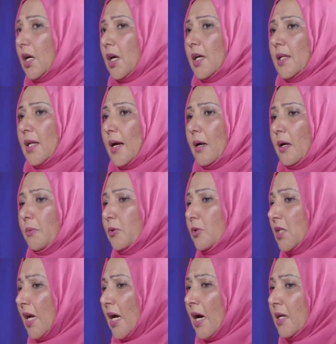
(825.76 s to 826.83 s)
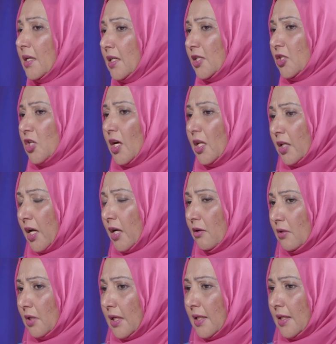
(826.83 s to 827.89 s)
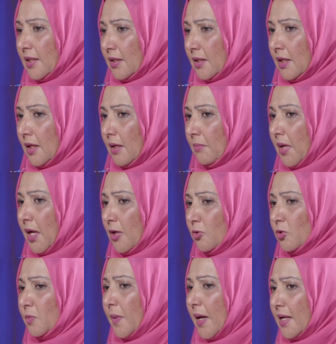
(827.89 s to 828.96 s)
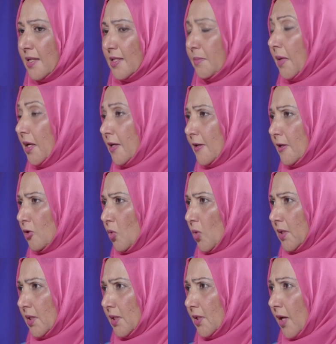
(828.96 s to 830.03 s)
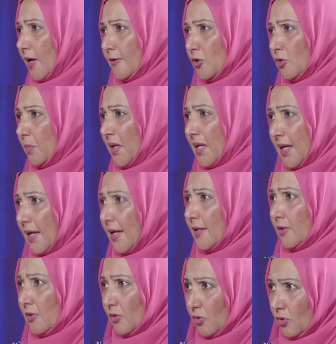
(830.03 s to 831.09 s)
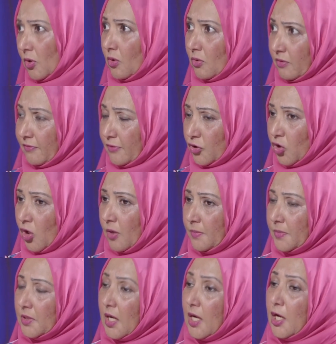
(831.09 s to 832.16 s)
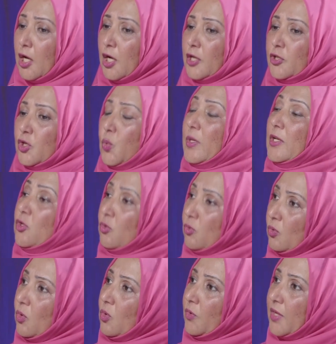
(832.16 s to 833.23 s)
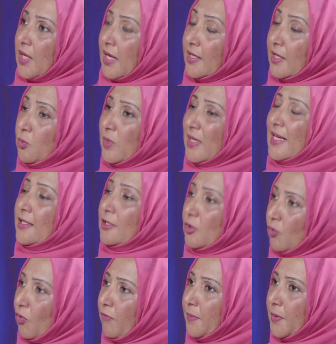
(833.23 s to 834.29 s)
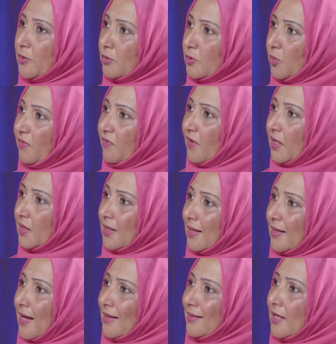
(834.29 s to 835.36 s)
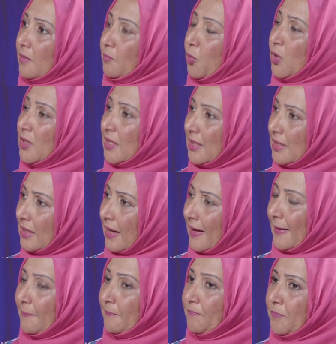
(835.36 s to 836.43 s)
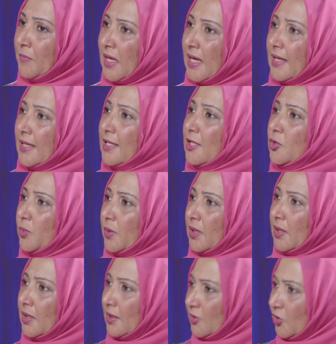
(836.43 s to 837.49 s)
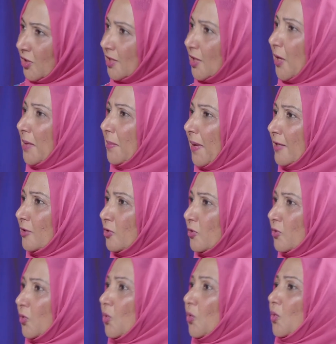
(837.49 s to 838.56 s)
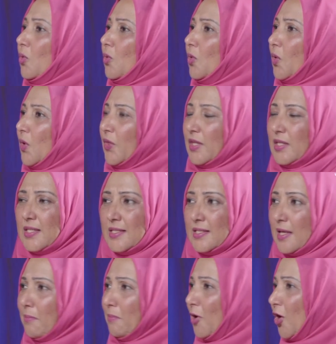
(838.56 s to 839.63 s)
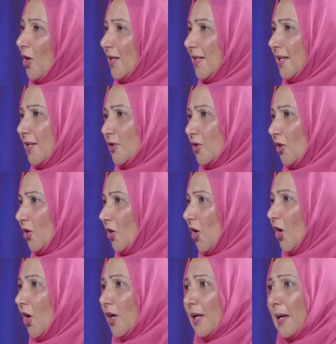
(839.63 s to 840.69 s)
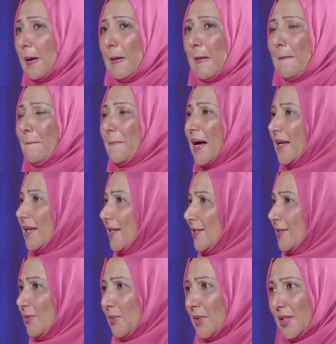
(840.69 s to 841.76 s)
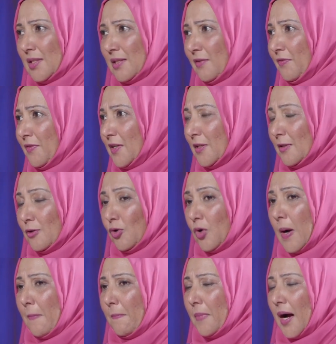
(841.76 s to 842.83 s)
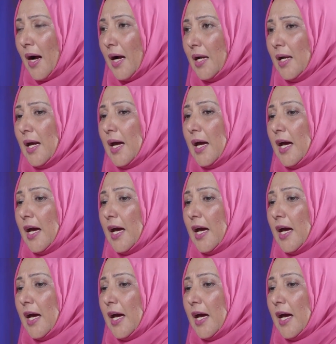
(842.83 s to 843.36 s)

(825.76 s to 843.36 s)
Right? Because a hungry child cannot learn. A man whose belly is making a noise is going to be reluctant to go look for a job. So we do that, and we kicked it off because we felt that at that point in time, kids were just going back to school, the December holidays are gone, monies were difficult to come by.